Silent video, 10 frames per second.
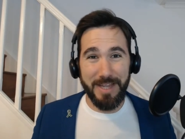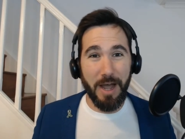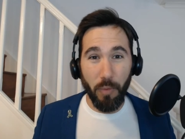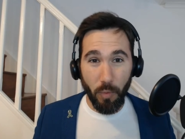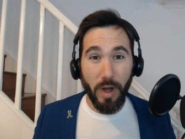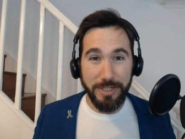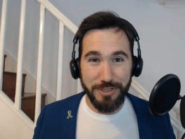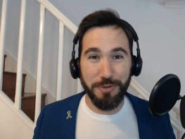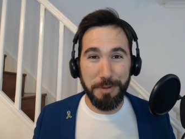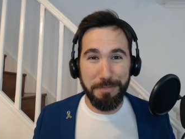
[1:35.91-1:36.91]
and we want you
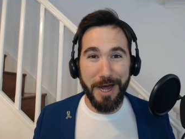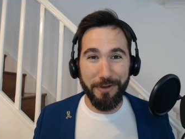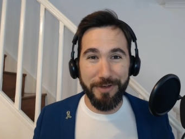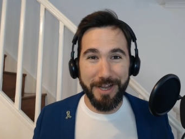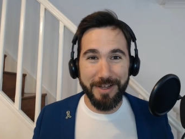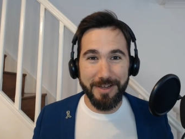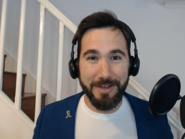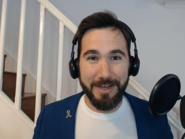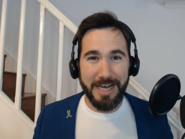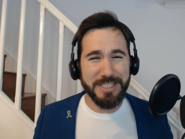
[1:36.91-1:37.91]
to be part of it,
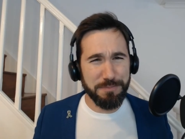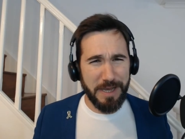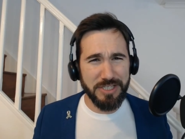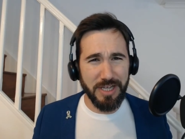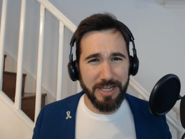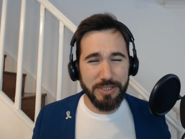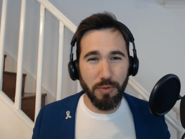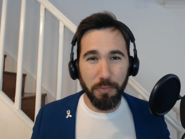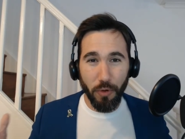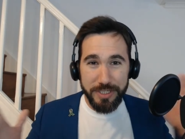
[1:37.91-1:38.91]
and especially
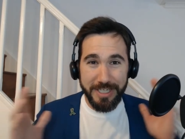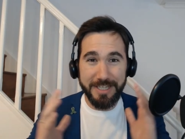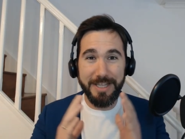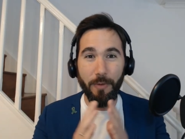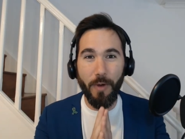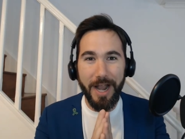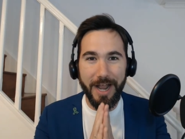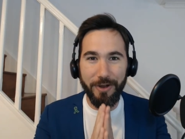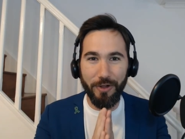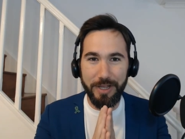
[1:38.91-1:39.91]
supporting the one
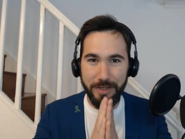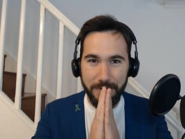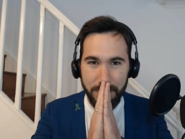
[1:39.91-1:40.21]
and only